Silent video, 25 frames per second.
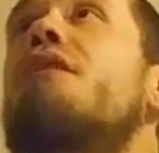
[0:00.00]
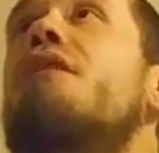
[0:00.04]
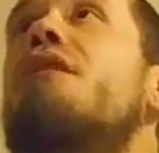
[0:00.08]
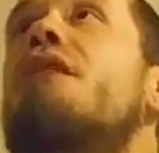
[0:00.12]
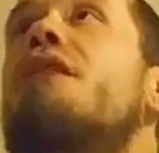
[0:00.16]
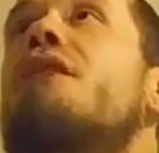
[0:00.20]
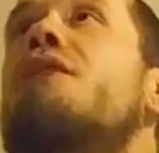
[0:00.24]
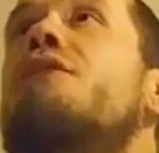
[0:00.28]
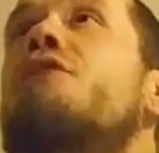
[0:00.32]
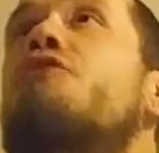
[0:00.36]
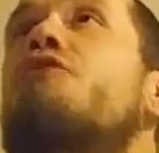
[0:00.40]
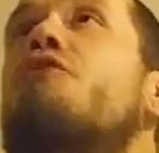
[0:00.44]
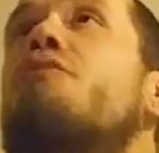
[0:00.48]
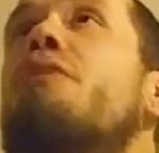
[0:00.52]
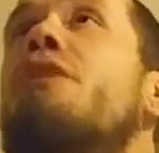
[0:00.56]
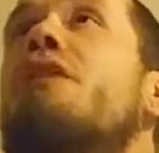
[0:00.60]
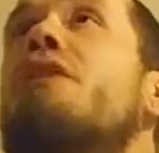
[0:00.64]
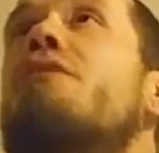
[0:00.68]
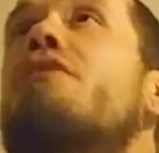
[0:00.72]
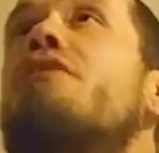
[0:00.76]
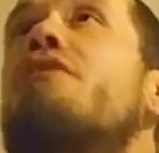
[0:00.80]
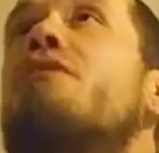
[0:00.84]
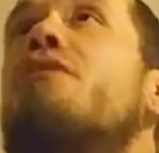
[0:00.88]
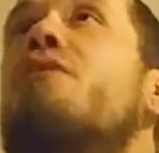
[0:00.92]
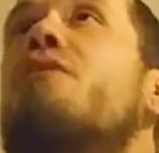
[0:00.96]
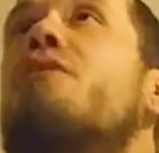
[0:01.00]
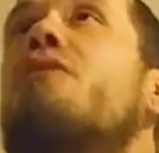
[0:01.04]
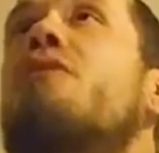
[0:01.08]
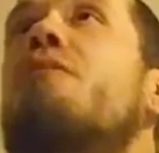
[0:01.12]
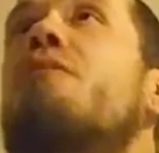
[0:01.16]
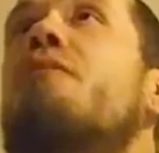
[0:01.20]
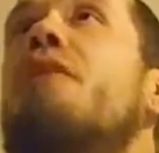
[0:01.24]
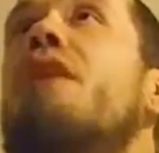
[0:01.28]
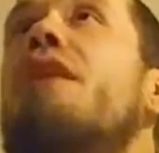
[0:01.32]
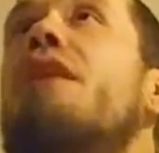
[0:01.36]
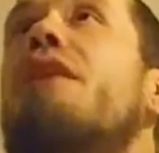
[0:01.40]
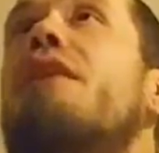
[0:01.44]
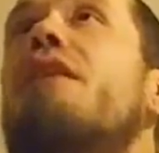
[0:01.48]
instrument or
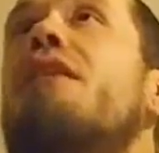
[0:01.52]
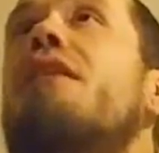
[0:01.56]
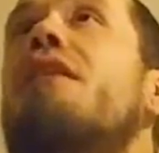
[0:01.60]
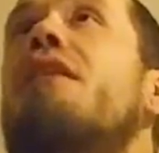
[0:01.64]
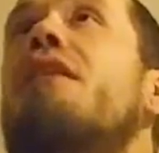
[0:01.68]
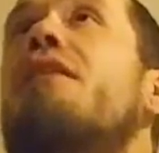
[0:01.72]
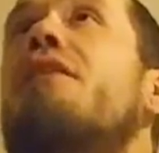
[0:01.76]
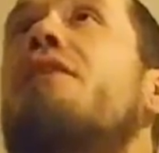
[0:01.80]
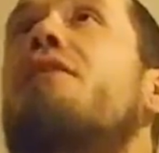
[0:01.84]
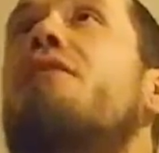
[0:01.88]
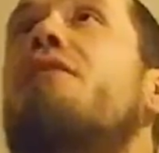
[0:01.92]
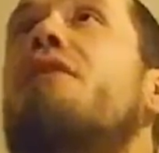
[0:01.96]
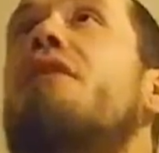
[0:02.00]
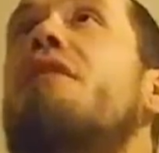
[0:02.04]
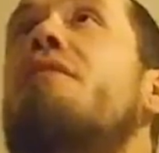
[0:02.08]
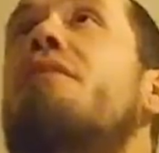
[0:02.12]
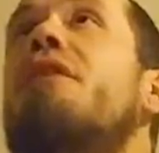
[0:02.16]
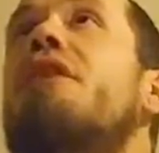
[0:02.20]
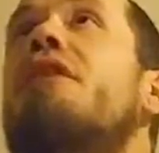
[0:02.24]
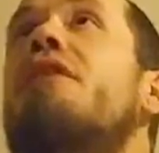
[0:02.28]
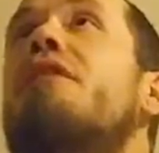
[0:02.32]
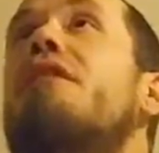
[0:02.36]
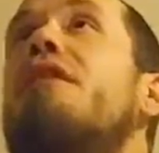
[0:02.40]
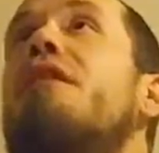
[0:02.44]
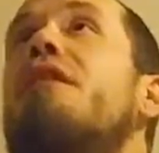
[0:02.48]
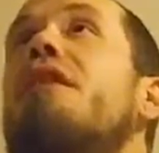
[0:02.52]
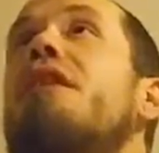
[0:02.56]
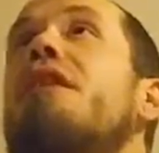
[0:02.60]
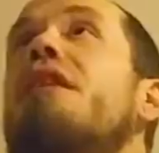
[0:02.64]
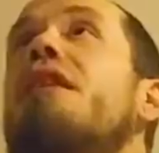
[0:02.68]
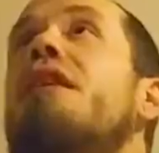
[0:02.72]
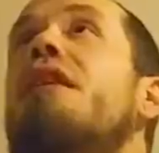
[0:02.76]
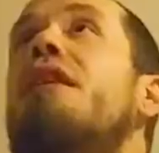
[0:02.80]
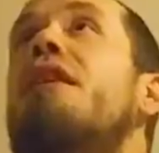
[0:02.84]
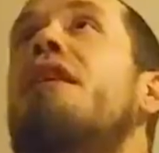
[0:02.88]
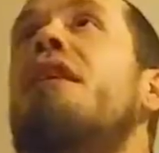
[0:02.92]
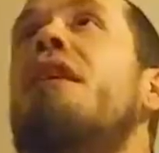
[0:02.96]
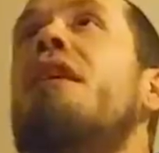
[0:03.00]
make an agreement.
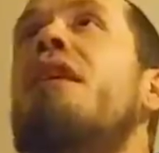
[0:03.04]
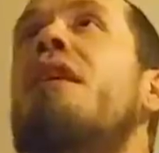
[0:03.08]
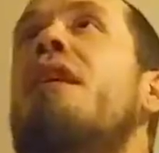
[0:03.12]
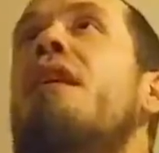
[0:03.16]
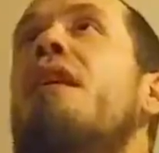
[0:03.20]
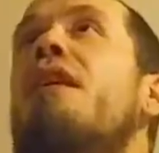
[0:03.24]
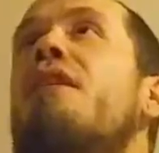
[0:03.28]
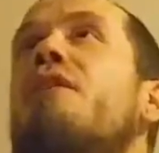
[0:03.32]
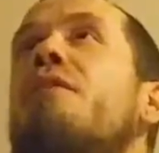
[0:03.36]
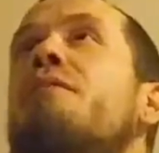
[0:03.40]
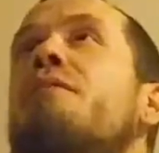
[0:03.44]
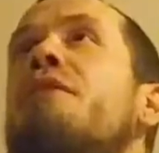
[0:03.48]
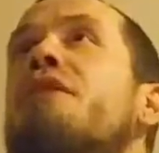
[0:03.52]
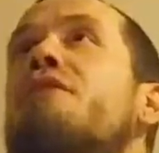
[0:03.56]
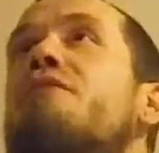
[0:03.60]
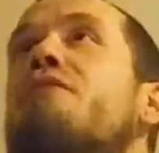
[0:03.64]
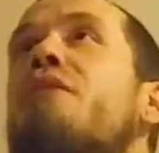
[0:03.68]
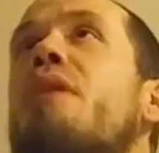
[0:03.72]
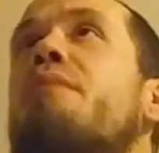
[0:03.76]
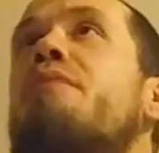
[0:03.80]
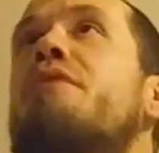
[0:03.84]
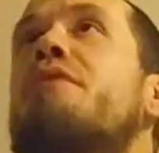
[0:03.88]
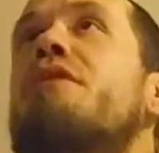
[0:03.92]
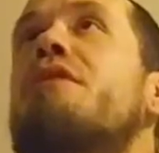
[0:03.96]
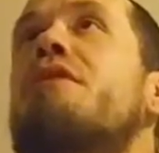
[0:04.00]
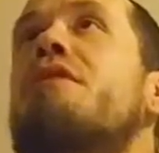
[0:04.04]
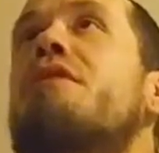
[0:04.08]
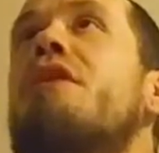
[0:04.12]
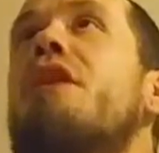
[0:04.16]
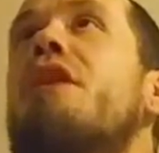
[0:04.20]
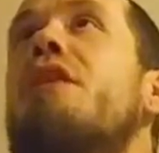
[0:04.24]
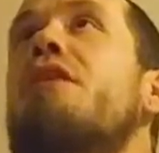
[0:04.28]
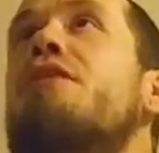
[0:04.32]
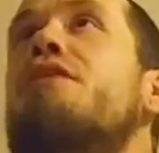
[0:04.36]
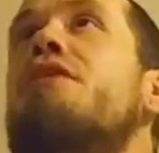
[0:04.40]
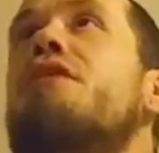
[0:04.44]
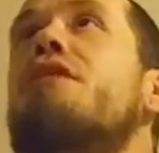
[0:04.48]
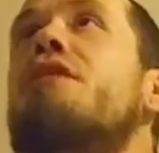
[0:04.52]
The
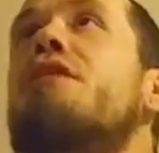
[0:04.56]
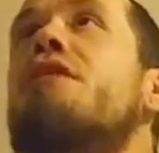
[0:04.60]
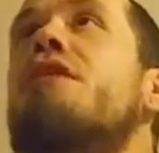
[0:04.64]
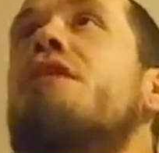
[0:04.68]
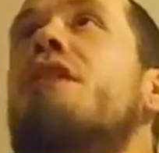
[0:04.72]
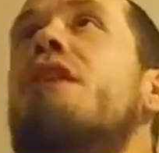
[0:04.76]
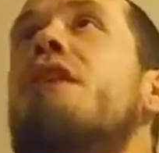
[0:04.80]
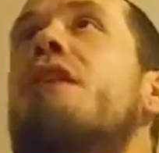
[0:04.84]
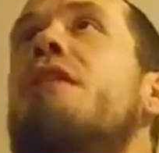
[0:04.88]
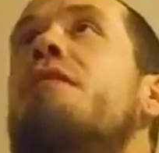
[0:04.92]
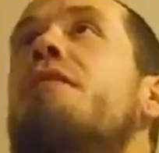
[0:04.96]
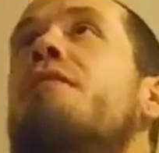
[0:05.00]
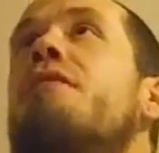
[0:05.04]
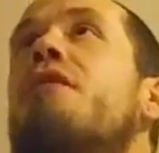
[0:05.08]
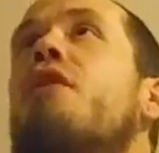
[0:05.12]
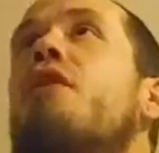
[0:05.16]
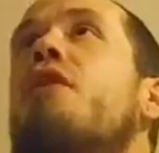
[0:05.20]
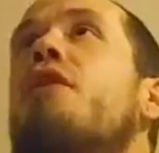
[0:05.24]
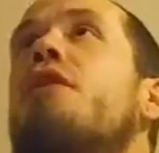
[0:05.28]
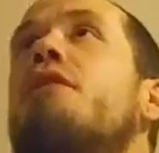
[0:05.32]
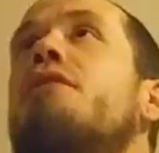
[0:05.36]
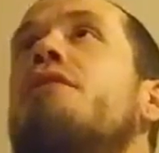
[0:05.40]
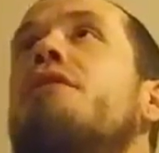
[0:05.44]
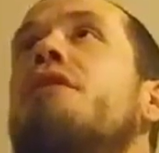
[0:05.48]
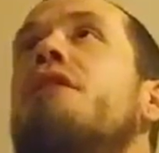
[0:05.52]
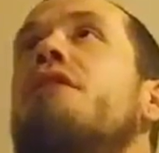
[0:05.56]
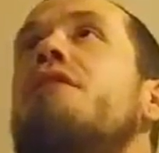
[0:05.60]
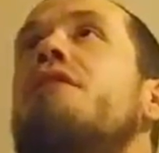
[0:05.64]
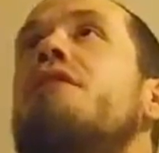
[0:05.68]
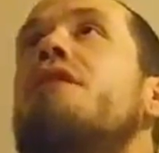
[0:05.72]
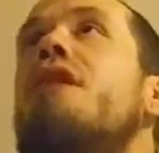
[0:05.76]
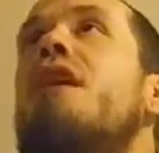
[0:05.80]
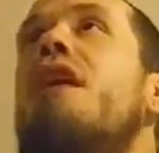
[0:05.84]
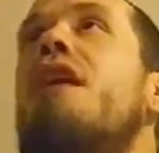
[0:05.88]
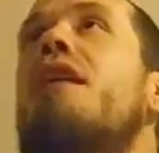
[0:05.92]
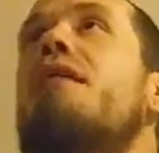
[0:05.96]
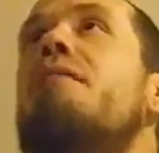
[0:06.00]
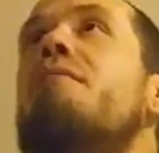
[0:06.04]
misrepresentation involved does
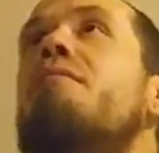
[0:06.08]
not